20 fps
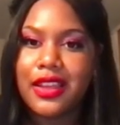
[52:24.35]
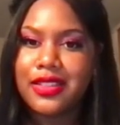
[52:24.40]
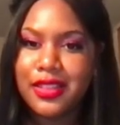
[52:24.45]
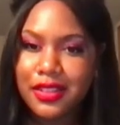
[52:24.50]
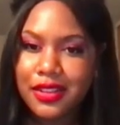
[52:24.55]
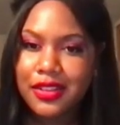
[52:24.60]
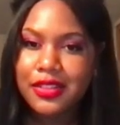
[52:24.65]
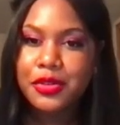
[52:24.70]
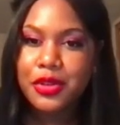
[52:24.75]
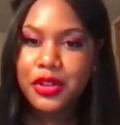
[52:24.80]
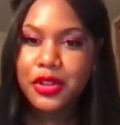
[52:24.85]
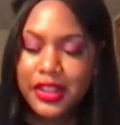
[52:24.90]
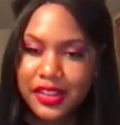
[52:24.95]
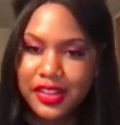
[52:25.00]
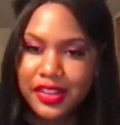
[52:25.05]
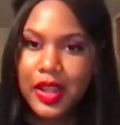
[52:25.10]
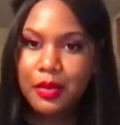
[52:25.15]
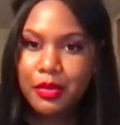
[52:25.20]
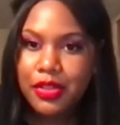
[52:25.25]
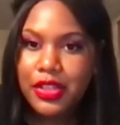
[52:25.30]
this is doing the
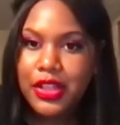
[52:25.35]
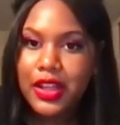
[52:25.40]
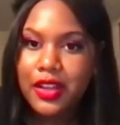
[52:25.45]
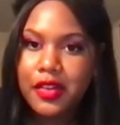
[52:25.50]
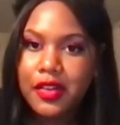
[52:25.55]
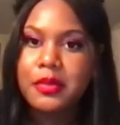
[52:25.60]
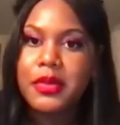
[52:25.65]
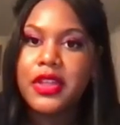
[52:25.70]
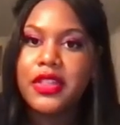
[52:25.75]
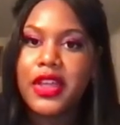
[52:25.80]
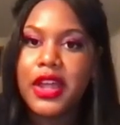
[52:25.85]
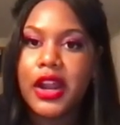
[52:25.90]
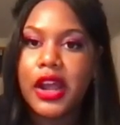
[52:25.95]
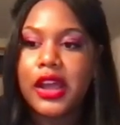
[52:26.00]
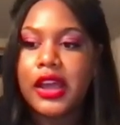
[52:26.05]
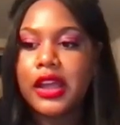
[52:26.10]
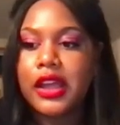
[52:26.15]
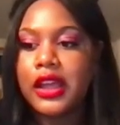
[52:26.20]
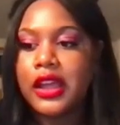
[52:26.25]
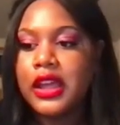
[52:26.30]
same thing for me that
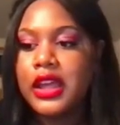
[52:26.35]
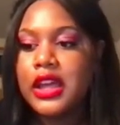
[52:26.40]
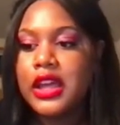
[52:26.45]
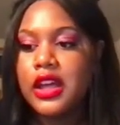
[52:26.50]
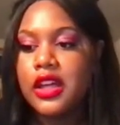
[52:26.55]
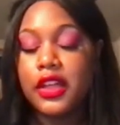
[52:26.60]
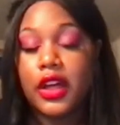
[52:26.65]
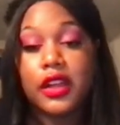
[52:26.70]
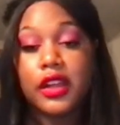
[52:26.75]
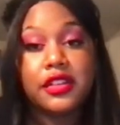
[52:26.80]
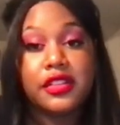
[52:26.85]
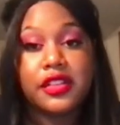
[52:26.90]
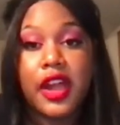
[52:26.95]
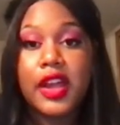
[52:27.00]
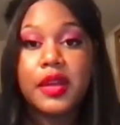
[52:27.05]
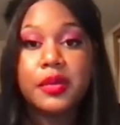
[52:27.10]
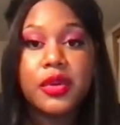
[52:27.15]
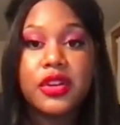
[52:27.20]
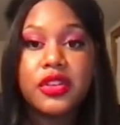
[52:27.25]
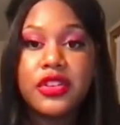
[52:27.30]
I thought
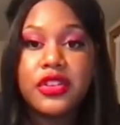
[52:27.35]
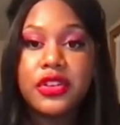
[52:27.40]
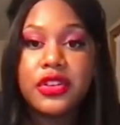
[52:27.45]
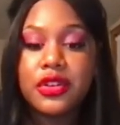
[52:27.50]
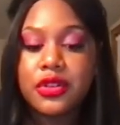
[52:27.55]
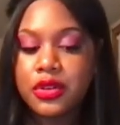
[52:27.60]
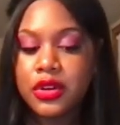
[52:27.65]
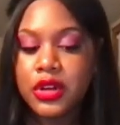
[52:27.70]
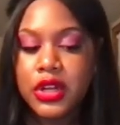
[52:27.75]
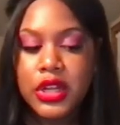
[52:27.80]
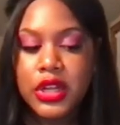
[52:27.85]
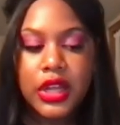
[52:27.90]
design would do.